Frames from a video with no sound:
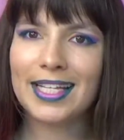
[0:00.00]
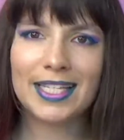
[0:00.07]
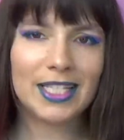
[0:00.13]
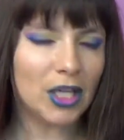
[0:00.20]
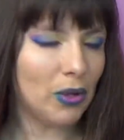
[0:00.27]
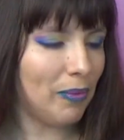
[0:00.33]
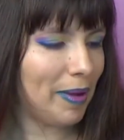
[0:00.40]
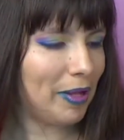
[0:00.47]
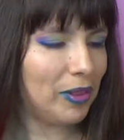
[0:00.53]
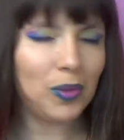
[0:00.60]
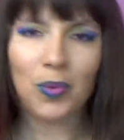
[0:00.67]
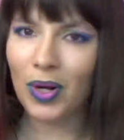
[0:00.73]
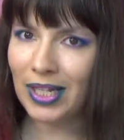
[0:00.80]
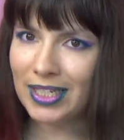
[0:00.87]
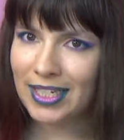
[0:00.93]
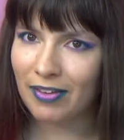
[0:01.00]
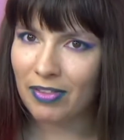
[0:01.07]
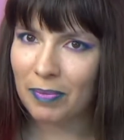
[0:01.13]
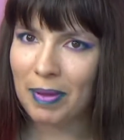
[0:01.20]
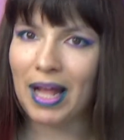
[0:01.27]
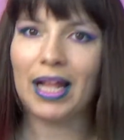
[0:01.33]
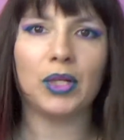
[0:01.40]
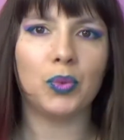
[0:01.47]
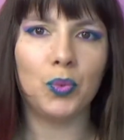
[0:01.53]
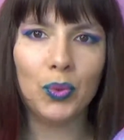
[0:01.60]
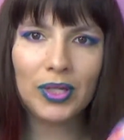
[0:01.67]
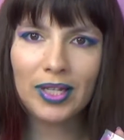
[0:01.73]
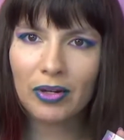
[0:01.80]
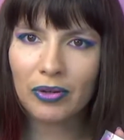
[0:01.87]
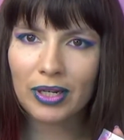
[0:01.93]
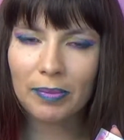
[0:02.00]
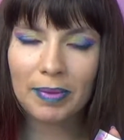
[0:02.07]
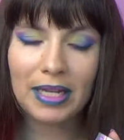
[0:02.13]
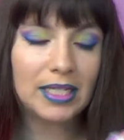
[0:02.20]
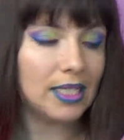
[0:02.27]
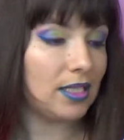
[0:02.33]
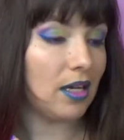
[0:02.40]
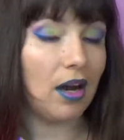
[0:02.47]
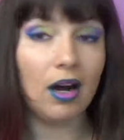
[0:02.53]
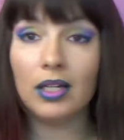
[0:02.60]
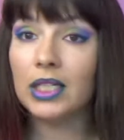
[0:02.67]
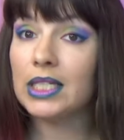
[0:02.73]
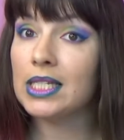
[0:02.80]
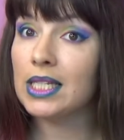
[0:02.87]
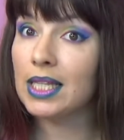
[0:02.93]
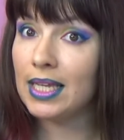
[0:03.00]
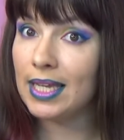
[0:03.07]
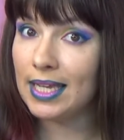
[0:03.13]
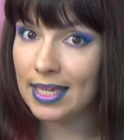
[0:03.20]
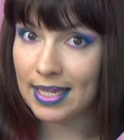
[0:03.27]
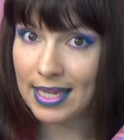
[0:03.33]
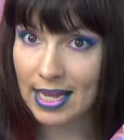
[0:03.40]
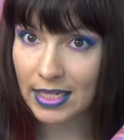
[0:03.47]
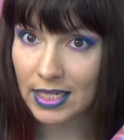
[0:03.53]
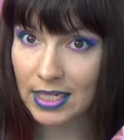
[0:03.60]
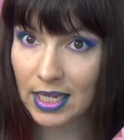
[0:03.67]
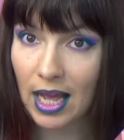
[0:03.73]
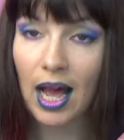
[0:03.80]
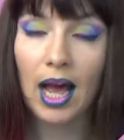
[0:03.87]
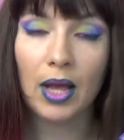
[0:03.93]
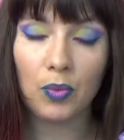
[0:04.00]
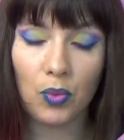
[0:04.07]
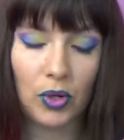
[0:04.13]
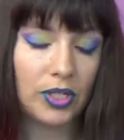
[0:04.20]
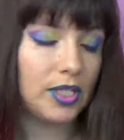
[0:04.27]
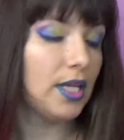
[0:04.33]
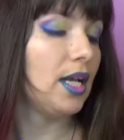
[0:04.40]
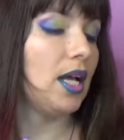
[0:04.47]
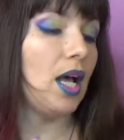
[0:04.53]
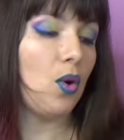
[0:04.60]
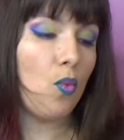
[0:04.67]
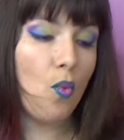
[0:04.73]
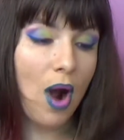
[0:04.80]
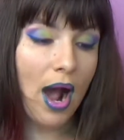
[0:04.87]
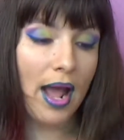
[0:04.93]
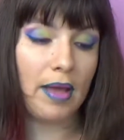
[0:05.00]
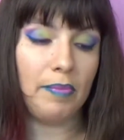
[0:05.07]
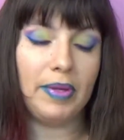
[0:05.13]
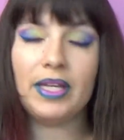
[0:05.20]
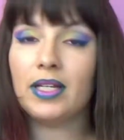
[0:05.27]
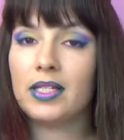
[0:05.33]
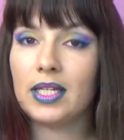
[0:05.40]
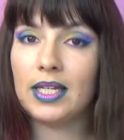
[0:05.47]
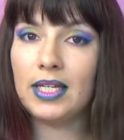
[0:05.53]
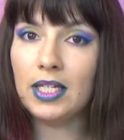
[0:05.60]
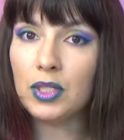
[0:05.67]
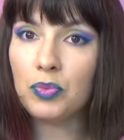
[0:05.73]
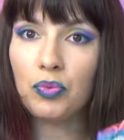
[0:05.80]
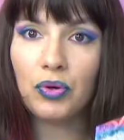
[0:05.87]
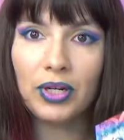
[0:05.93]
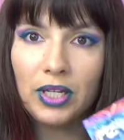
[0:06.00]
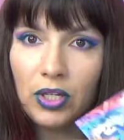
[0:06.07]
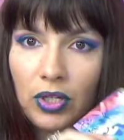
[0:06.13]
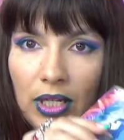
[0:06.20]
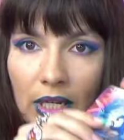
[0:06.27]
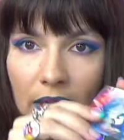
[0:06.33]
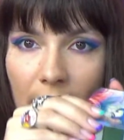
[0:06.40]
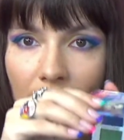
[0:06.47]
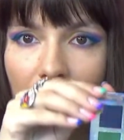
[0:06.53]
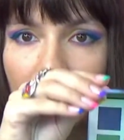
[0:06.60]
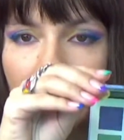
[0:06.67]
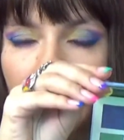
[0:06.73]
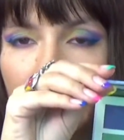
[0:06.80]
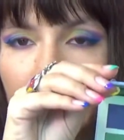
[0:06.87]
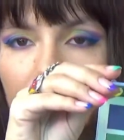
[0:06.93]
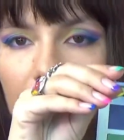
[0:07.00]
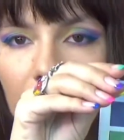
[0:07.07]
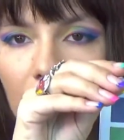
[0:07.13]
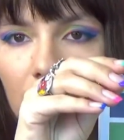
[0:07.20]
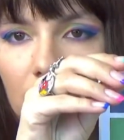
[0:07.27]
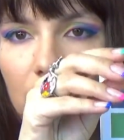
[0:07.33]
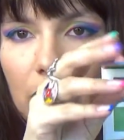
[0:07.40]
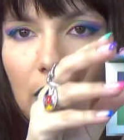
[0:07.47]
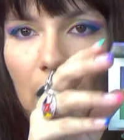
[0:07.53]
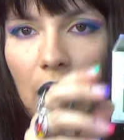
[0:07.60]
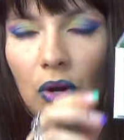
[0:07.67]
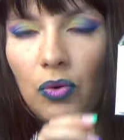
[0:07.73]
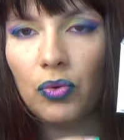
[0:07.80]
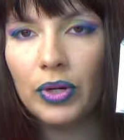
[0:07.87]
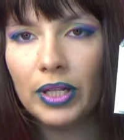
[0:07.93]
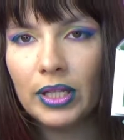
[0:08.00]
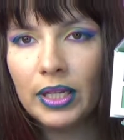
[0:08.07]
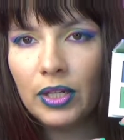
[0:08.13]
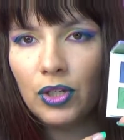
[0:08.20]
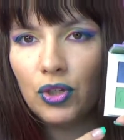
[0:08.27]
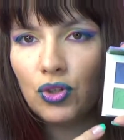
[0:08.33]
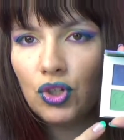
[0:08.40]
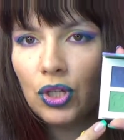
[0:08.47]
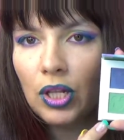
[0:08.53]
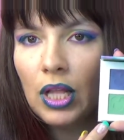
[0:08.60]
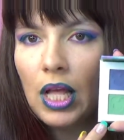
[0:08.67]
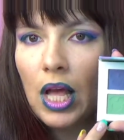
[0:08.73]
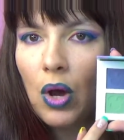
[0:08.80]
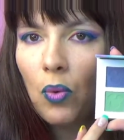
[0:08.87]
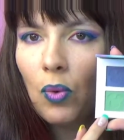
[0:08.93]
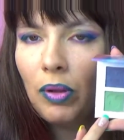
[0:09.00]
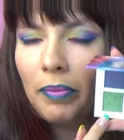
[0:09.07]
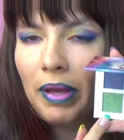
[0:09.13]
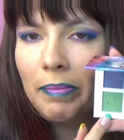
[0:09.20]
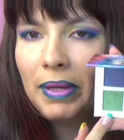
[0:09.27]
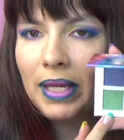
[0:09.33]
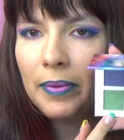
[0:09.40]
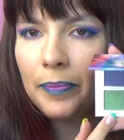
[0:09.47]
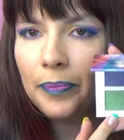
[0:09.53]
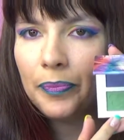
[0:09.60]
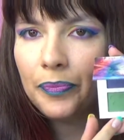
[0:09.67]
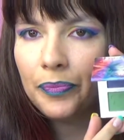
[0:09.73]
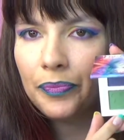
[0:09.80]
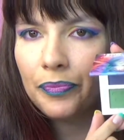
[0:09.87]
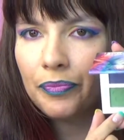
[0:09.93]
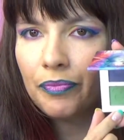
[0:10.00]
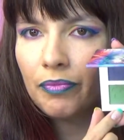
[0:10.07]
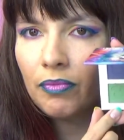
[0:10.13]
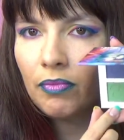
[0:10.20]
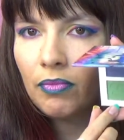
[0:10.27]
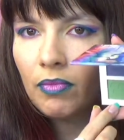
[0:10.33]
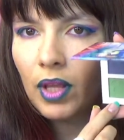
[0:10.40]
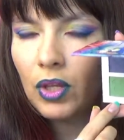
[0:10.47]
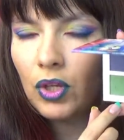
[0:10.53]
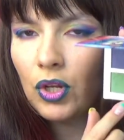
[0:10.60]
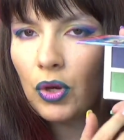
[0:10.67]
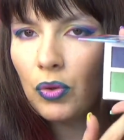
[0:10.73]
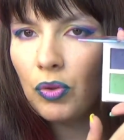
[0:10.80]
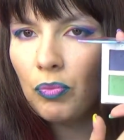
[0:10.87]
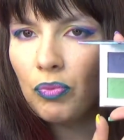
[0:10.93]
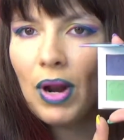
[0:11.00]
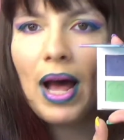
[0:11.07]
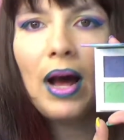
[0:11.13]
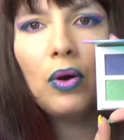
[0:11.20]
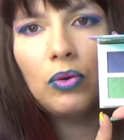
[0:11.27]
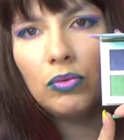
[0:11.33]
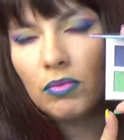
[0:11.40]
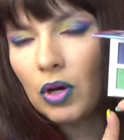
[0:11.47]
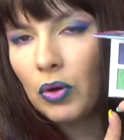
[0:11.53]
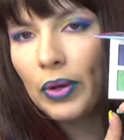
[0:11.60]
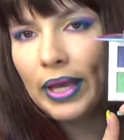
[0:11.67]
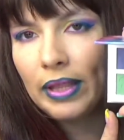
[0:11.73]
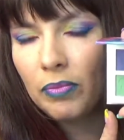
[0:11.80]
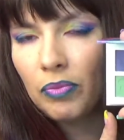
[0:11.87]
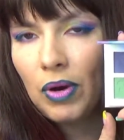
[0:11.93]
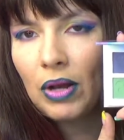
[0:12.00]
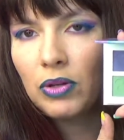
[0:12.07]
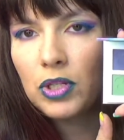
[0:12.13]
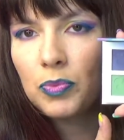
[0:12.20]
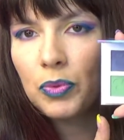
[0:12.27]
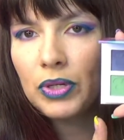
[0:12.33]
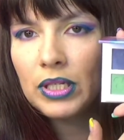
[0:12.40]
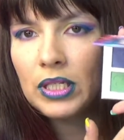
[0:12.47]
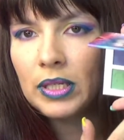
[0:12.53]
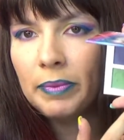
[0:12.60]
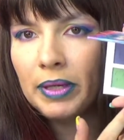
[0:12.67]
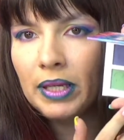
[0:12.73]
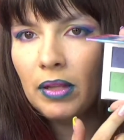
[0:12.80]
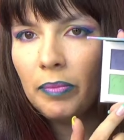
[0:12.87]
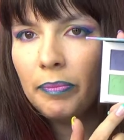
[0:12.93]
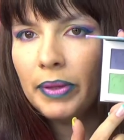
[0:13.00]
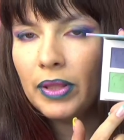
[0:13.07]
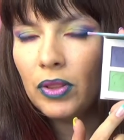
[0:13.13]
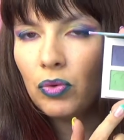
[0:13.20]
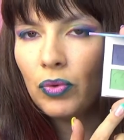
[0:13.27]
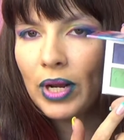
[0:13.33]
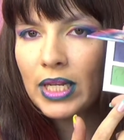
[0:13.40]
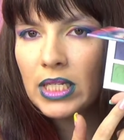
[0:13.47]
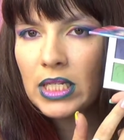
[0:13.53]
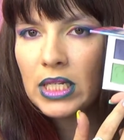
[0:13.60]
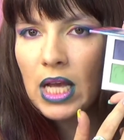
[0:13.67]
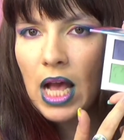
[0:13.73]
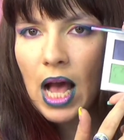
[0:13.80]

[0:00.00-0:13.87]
So about the quality of the palette, would I recommend it? Honestly, yes, I would. Why? Because it is pretty unique. I think the colors are really unusual. Well, maybe, you know, the brown. Okay, the brown is pretty typical, but the rest,